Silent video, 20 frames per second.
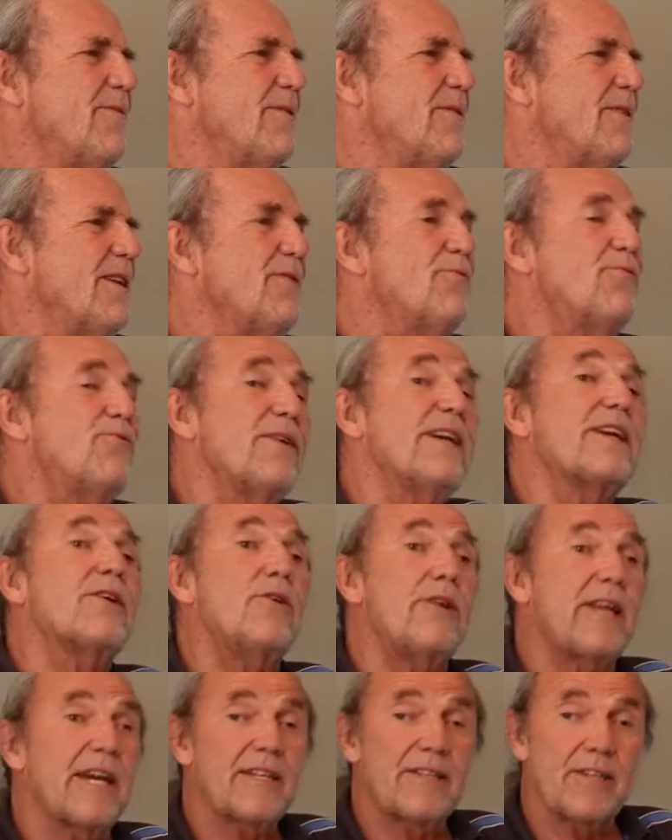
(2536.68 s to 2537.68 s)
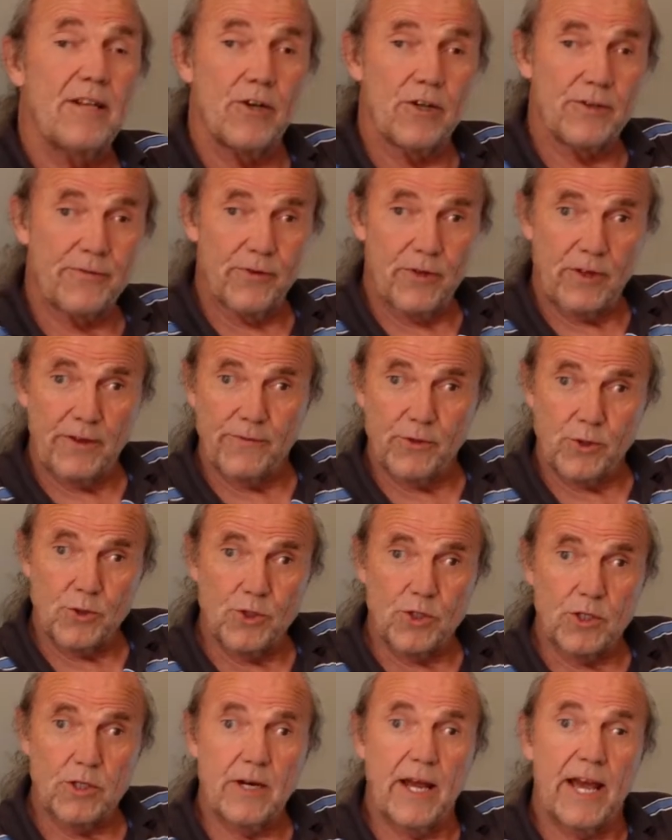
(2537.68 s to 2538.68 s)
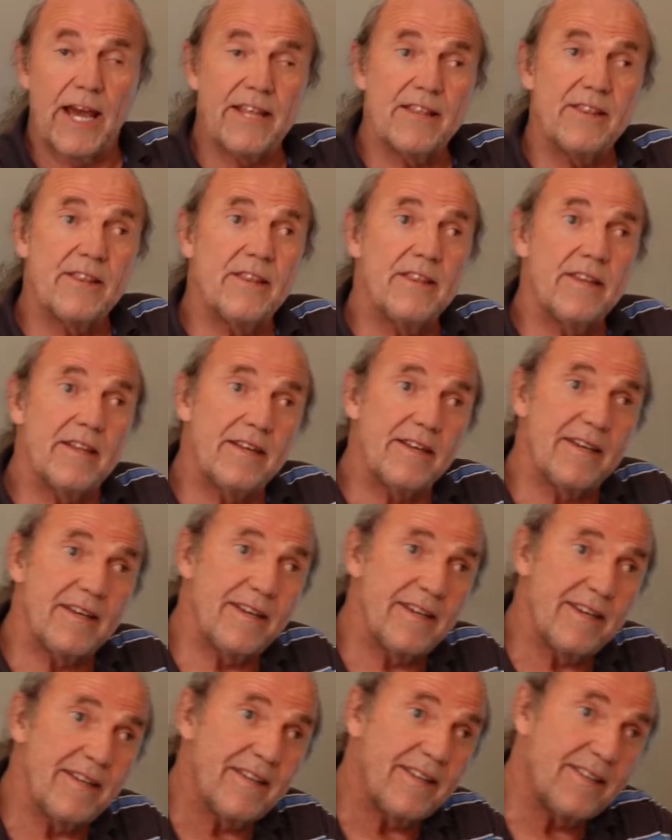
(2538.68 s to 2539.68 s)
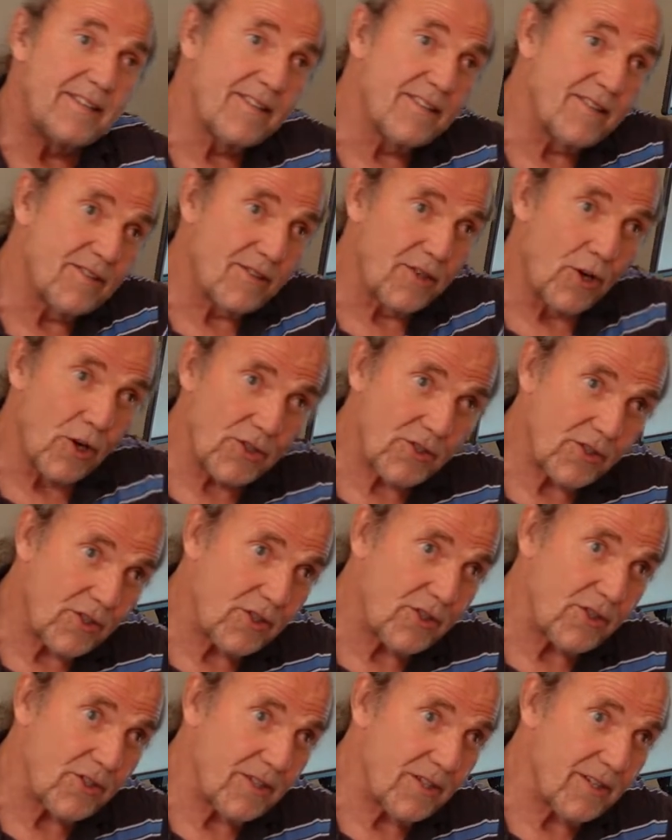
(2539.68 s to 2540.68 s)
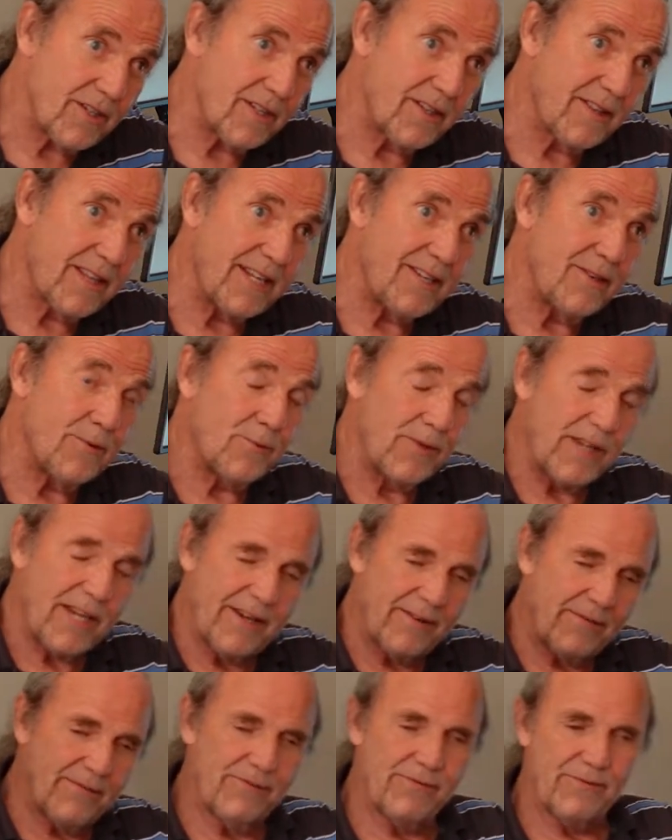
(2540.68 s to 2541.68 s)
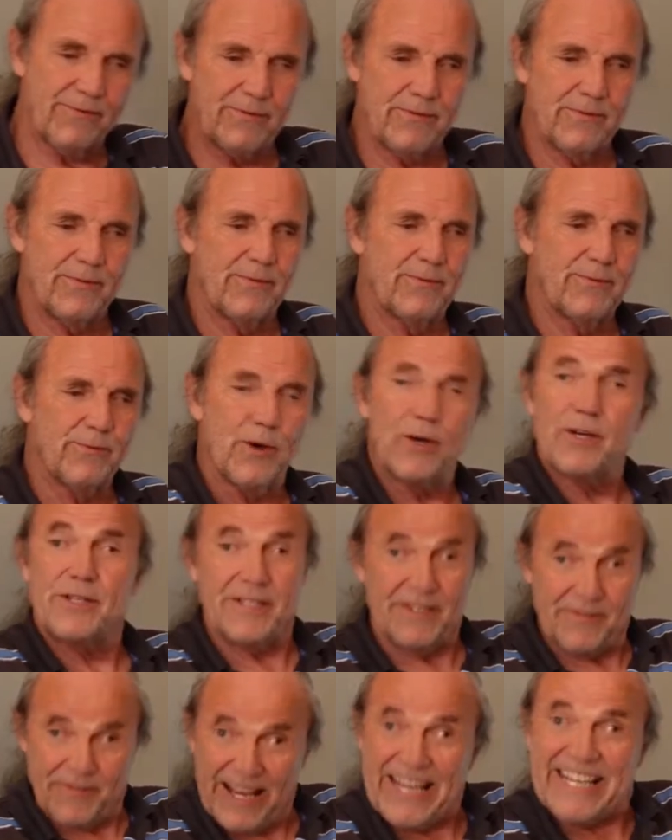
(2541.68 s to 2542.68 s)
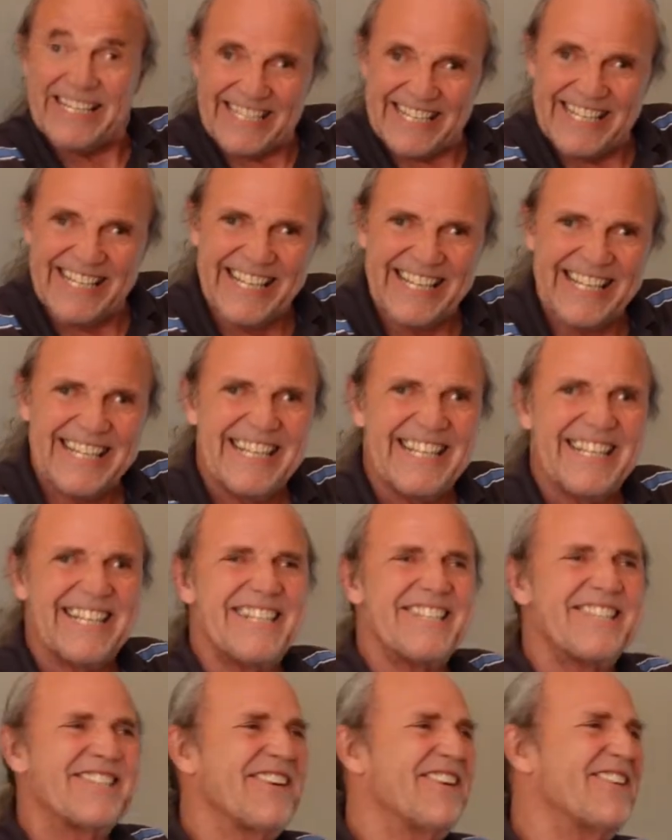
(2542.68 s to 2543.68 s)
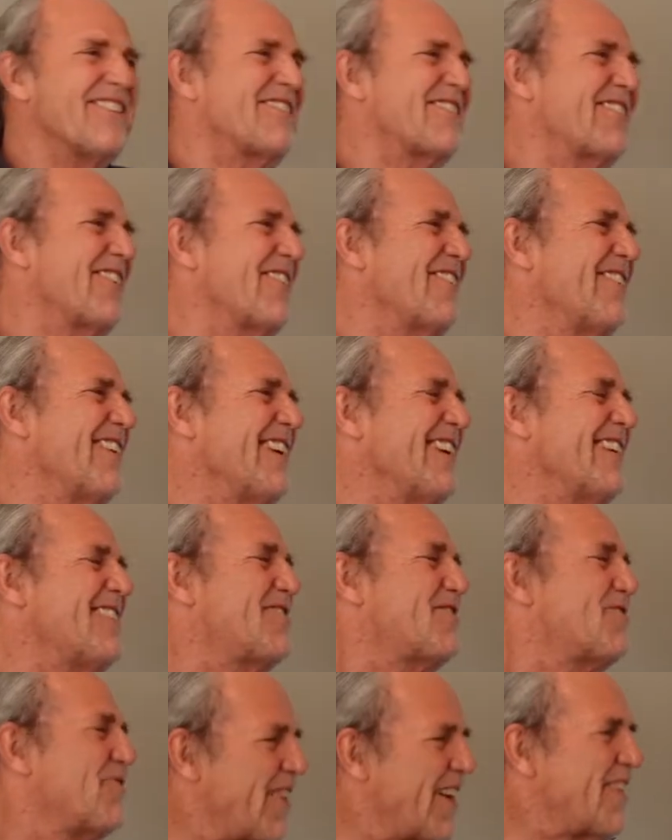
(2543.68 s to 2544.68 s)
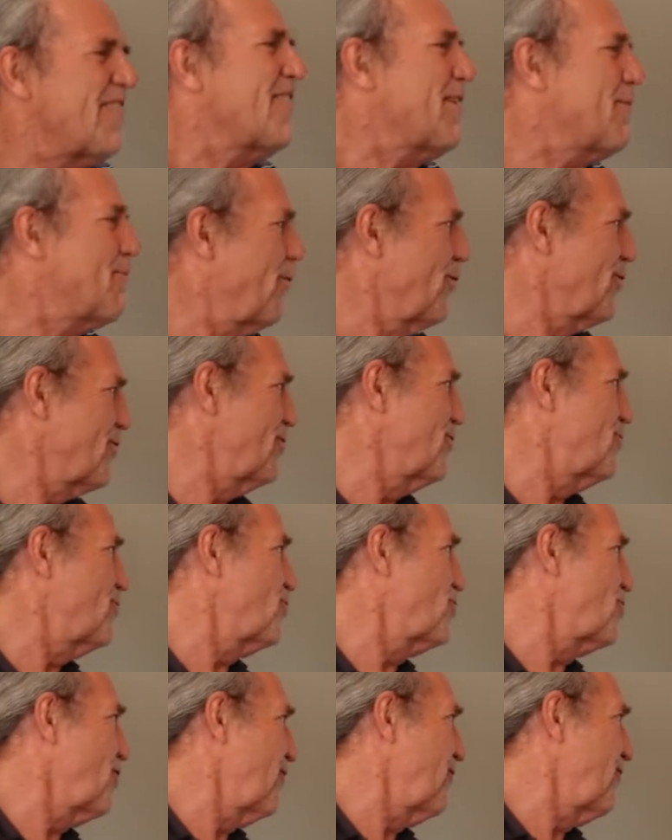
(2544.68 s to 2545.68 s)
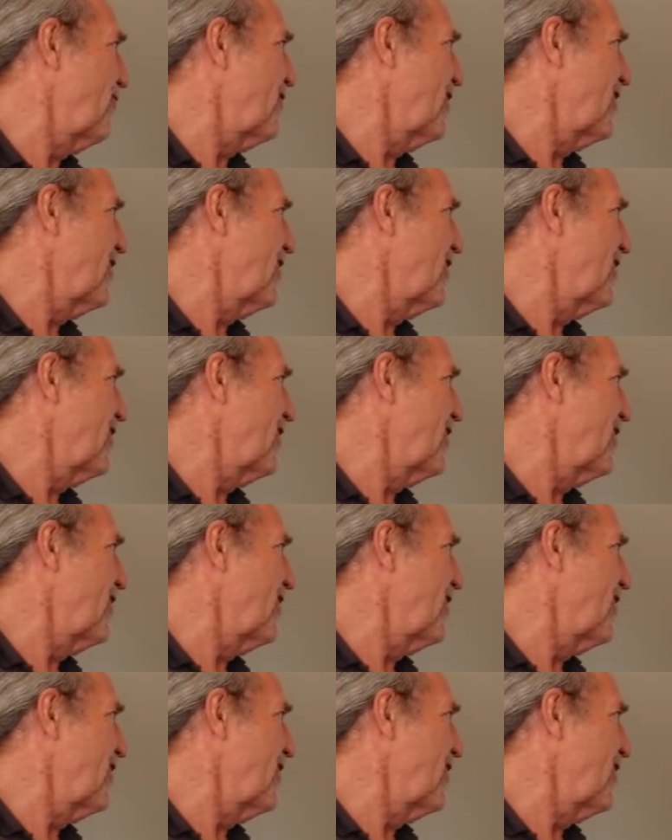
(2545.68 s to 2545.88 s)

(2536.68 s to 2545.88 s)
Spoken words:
if we collect a lot for the future and it is lost, then we have worked in vain. So it's very important to solve.